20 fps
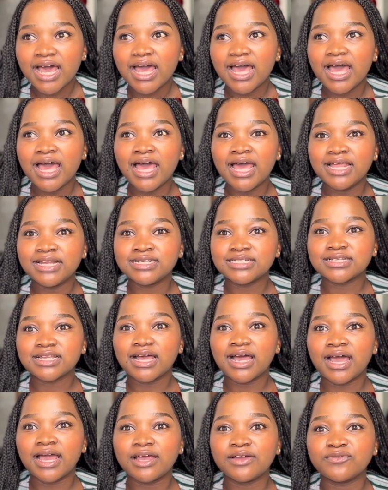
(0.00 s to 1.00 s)
and
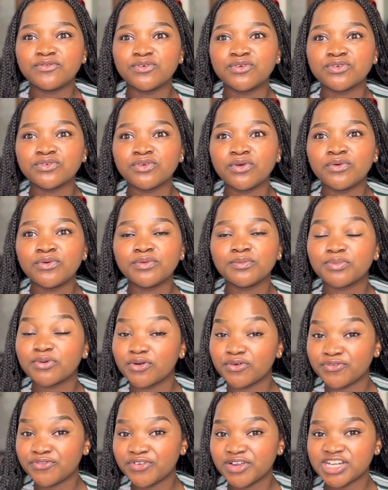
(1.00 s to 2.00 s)
I have grown
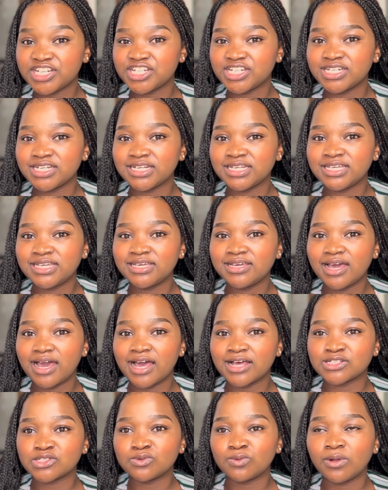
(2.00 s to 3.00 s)
professionally
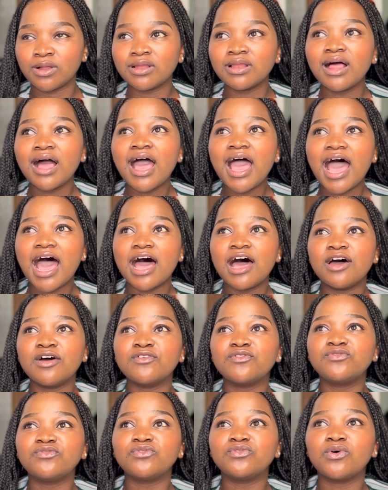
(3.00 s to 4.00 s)
as well. I
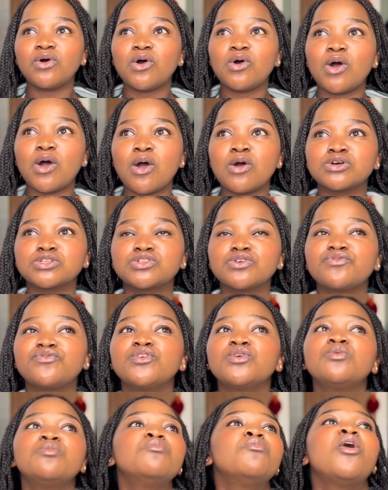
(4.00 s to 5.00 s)
have also
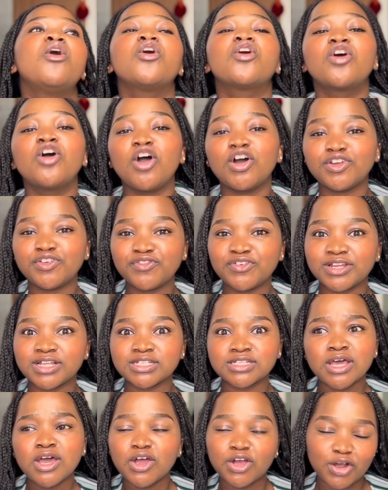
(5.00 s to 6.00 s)
feel more
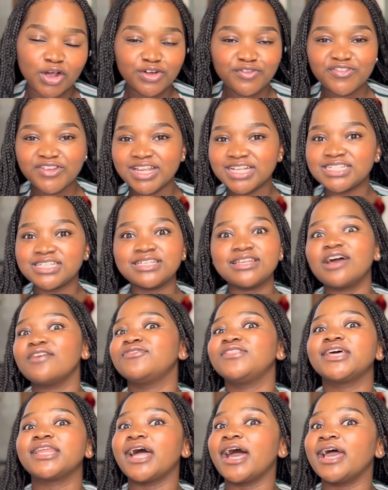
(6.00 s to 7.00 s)
confident enough
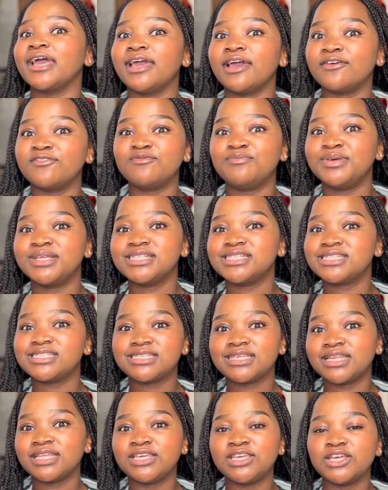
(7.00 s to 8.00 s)
that I have been
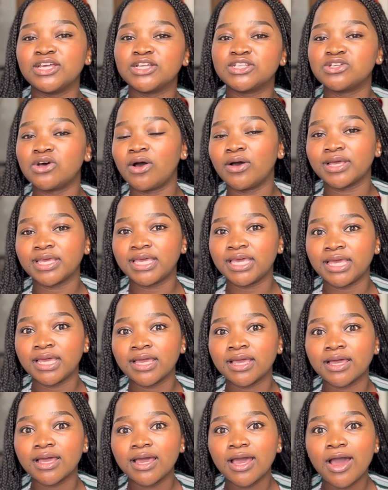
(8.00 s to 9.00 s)
sitting here
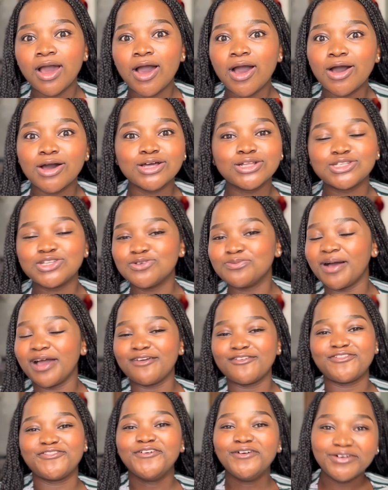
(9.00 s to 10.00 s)
talking to my
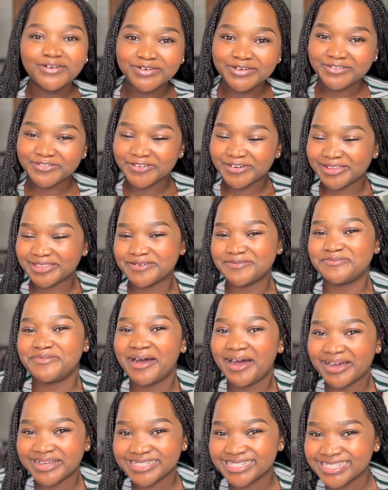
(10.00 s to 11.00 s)
phone for the
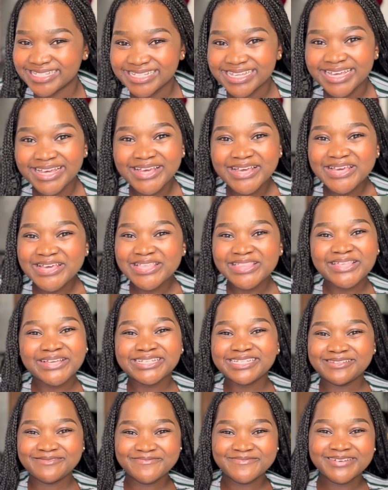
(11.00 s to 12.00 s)
past
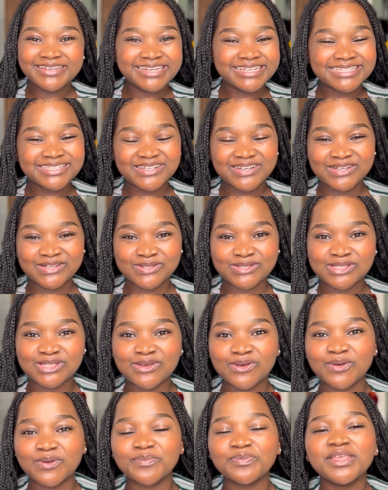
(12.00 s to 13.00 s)
30 minutes or
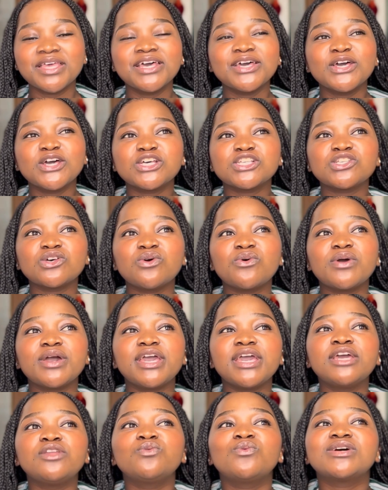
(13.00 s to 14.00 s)
so. So
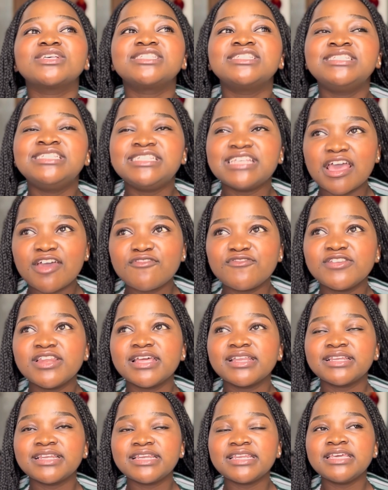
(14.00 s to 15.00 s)
it was
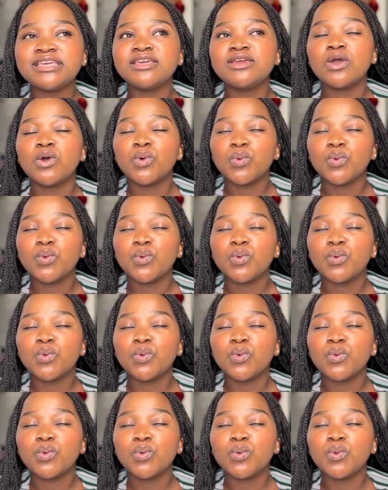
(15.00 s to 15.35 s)
definitely